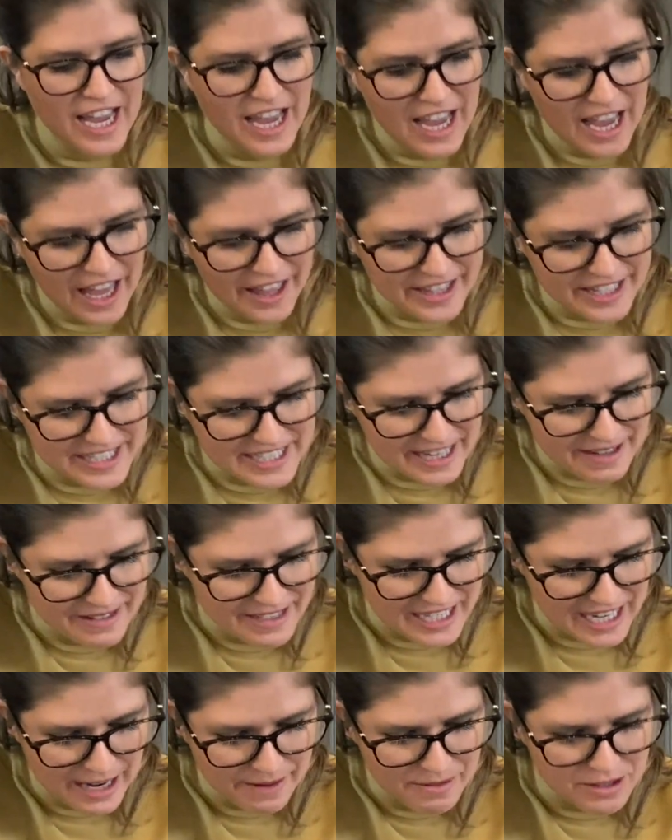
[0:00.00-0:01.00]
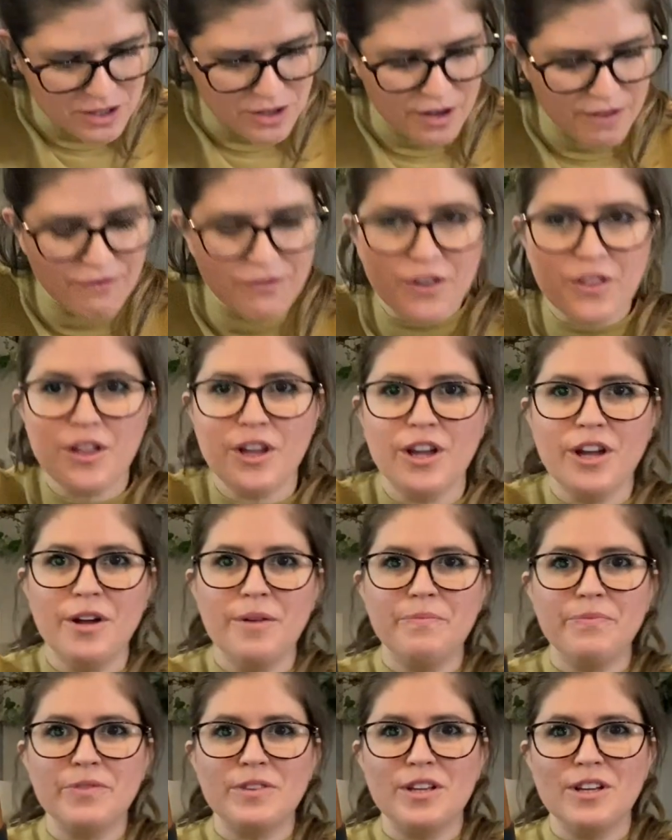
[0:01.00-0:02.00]
At the same time as looking for
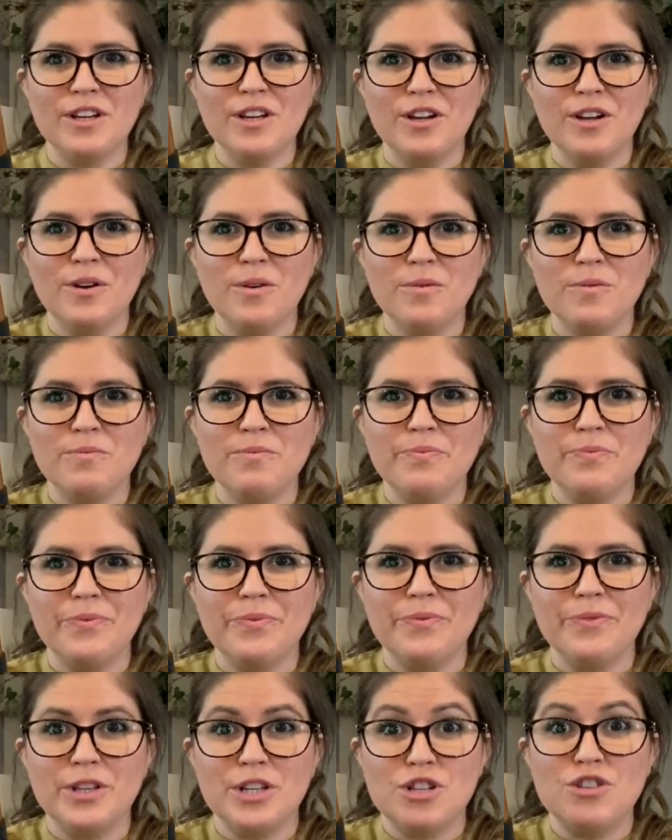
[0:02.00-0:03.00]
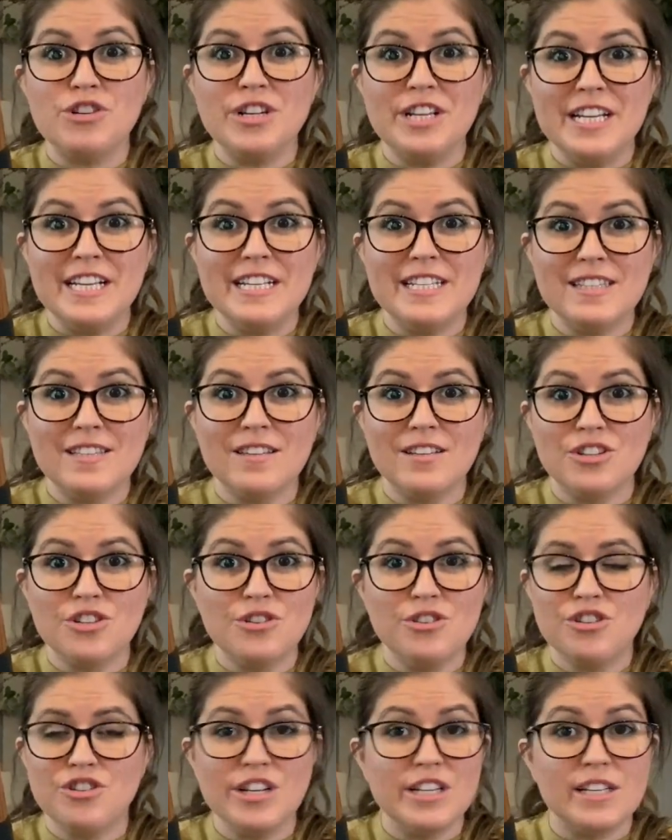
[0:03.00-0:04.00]
the trees, the
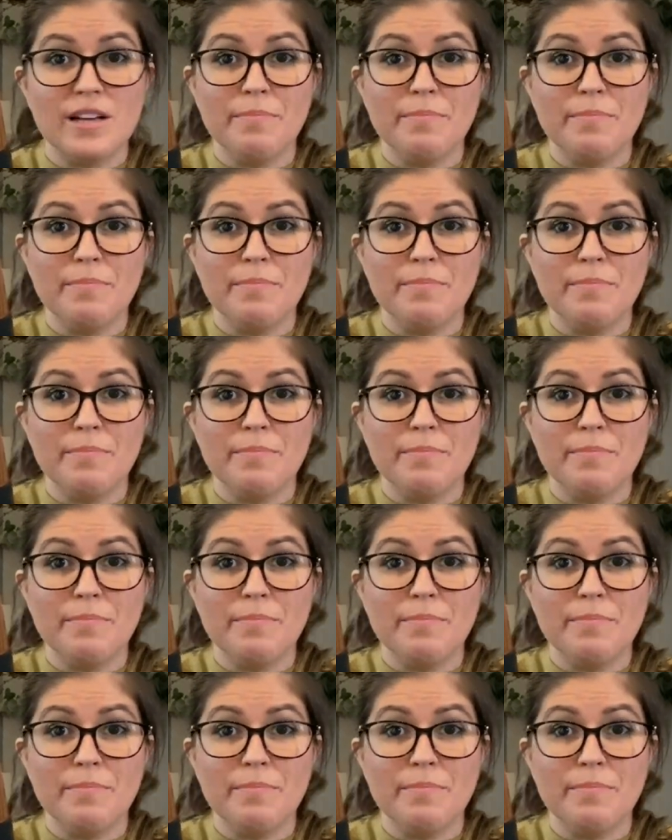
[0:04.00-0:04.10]
shoe trees.